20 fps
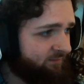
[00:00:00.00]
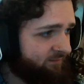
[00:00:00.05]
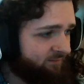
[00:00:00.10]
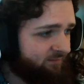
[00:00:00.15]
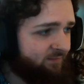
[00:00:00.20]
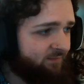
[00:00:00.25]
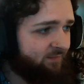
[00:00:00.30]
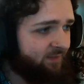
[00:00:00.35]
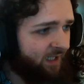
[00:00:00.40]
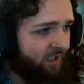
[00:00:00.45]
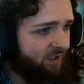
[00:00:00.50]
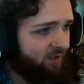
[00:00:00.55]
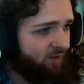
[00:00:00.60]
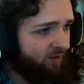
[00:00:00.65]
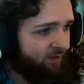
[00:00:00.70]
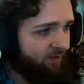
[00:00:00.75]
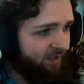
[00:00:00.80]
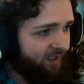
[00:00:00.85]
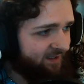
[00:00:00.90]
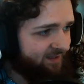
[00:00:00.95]
there you
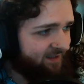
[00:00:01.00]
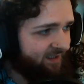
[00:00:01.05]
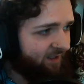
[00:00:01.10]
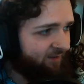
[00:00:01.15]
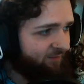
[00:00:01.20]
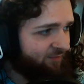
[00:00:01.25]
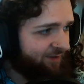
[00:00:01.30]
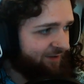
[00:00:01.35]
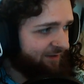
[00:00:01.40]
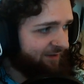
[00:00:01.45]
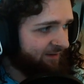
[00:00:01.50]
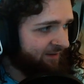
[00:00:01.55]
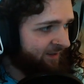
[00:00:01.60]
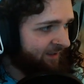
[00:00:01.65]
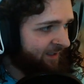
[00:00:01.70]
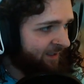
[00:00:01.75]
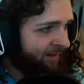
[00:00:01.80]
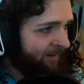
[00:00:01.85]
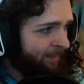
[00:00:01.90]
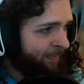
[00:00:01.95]
go. That's there for you.
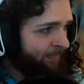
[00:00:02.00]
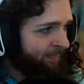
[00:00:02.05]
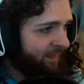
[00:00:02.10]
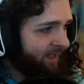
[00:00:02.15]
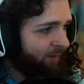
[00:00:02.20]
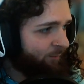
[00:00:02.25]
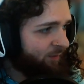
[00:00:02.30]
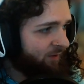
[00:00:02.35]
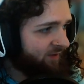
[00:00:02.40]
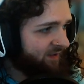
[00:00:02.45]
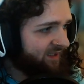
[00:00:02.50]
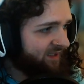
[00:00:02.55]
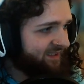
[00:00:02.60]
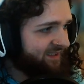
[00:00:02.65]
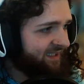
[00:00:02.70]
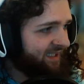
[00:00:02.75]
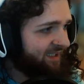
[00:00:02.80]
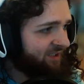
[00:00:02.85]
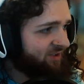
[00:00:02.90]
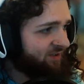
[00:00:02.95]
Then we got the
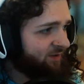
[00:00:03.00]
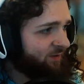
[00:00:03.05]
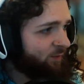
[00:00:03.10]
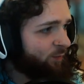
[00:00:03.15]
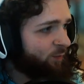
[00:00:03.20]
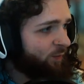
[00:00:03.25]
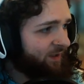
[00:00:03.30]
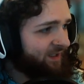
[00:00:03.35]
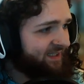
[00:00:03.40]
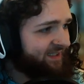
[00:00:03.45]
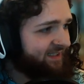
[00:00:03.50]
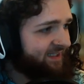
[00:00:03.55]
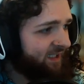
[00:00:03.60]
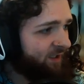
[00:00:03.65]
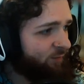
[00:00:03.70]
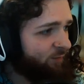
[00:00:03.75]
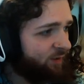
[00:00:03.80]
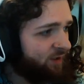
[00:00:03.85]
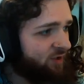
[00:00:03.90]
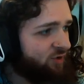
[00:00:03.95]
seasonal
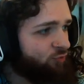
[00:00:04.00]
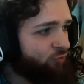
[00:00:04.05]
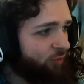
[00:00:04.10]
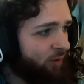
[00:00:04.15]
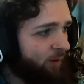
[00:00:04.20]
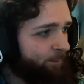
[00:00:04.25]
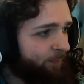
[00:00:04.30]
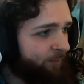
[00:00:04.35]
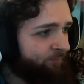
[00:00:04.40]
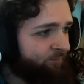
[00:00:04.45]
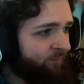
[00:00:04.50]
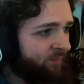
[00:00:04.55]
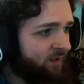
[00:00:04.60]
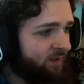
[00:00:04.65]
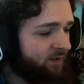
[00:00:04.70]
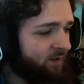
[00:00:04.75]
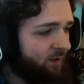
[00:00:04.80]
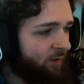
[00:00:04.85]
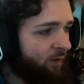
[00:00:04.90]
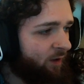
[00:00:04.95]
series drop.
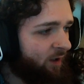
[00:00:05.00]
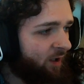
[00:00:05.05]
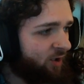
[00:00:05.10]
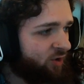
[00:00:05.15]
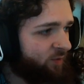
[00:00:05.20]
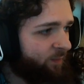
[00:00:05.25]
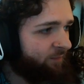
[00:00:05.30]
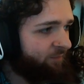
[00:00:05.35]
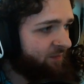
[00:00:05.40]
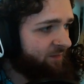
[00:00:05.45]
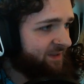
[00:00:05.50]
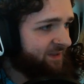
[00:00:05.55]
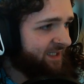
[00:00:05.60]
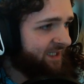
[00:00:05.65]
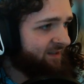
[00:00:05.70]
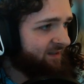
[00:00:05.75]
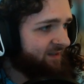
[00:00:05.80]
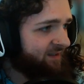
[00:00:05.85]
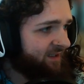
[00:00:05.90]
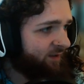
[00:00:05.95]
So cards dropping from
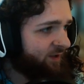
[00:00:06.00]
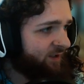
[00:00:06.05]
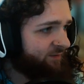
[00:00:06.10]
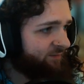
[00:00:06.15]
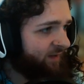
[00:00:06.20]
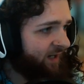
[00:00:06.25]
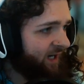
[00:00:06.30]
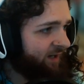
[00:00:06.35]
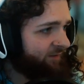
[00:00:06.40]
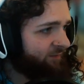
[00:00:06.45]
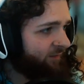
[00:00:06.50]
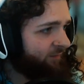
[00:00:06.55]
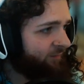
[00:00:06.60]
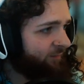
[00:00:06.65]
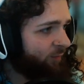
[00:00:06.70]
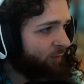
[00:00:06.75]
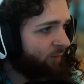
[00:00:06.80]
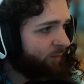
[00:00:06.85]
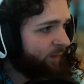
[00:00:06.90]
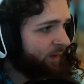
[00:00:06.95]
series 5 to
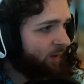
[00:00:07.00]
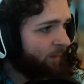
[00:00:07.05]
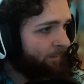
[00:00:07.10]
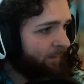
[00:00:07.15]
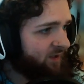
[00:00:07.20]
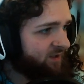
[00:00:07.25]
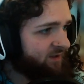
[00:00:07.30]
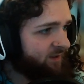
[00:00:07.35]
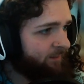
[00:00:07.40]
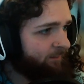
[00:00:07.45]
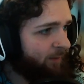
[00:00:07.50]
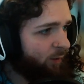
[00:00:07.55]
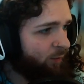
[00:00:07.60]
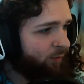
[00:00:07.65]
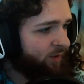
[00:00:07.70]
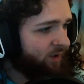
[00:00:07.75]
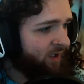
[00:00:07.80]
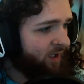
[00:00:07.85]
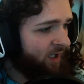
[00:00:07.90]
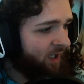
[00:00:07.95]
4. We got Master
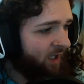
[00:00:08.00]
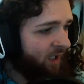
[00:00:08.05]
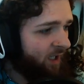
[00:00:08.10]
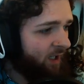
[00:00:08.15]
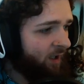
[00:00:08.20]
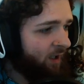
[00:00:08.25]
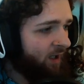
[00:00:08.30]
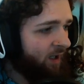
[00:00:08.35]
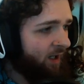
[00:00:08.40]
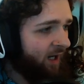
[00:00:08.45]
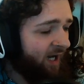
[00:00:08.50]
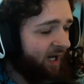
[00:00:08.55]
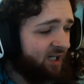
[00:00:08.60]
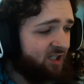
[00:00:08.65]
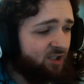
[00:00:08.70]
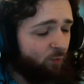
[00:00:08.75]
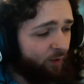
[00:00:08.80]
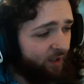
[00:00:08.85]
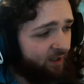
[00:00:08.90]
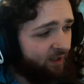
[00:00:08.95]
Mode. I
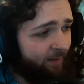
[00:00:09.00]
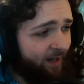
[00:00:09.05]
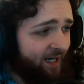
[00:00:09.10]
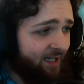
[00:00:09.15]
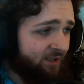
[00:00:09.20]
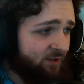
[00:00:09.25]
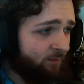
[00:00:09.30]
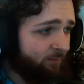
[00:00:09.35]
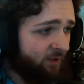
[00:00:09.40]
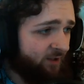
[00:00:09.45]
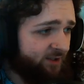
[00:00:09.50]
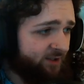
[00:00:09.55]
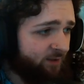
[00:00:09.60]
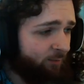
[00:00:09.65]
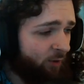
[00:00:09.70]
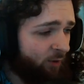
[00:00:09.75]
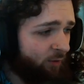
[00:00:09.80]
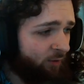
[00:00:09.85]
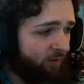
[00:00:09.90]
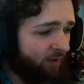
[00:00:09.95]
actually want to get my hands on Master
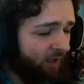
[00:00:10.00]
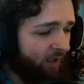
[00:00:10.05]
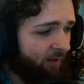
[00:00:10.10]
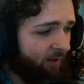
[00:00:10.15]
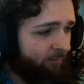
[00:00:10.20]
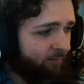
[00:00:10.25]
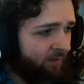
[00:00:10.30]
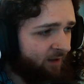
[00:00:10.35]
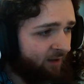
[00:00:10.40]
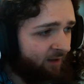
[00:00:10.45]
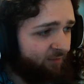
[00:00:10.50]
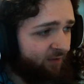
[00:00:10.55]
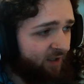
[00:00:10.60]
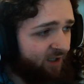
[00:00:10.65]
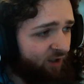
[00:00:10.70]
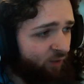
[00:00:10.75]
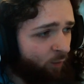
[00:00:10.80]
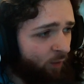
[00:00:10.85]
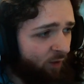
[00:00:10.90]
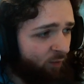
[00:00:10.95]
Mode. I think
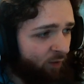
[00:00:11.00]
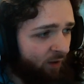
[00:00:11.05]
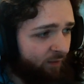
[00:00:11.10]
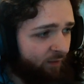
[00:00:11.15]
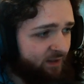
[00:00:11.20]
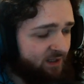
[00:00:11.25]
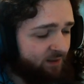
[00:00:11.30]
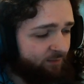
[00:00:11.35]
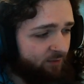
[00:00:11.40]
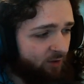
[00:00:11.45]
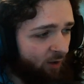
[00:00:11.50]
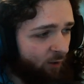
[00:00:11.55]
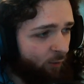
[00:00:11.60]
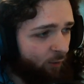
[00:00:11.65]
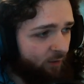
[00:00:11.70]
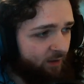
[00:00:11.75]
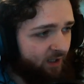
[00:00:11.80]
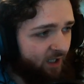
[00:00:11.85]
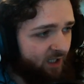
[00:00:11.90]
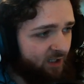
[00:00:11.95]
he'll work well in some Dark
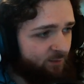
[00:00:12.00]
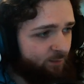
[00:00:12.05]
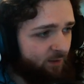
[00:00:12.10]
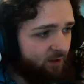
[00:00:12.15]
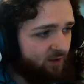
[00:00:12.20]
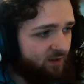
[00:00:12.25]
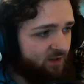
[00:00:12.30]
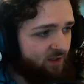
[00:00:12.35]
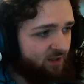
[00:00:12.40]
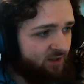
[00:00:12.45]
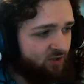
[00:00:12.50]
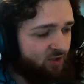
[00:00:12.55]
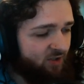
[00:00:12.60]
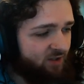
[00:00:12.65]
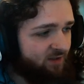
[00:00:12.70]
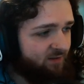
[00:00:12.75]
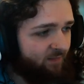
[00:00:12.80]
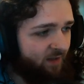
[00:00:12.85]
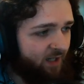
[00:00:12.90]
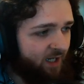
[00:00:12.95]
Hawk decks because it's
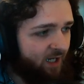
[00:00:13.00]
just